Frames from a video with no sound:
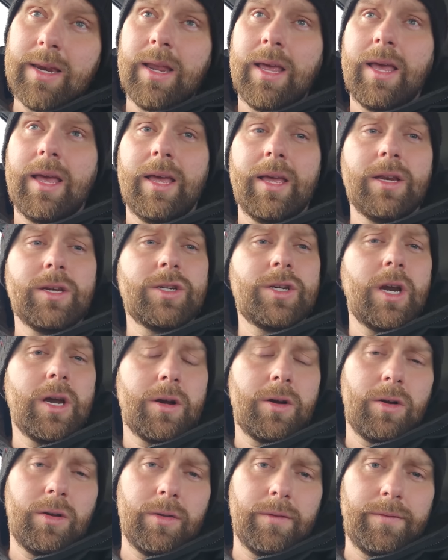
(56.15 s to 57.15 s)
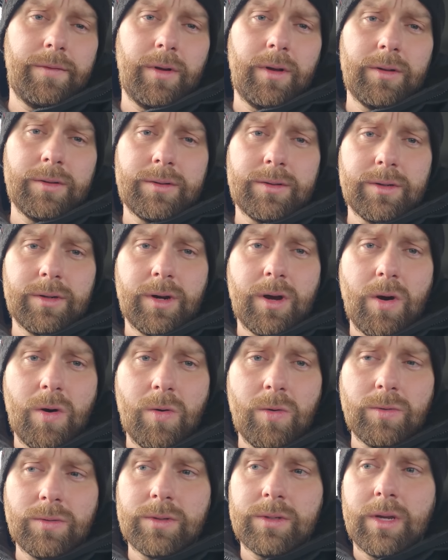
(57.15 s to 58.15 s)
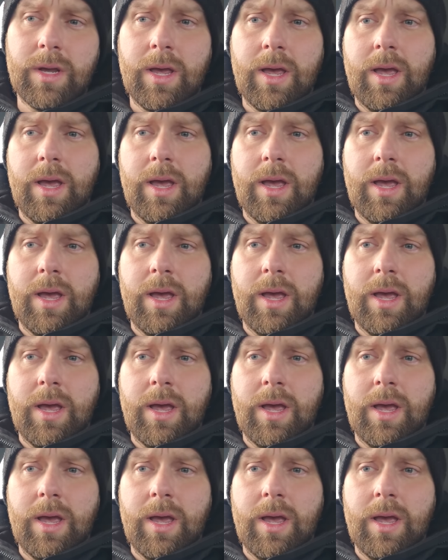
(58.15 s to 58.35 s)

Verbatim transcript: and check all the faults and codes.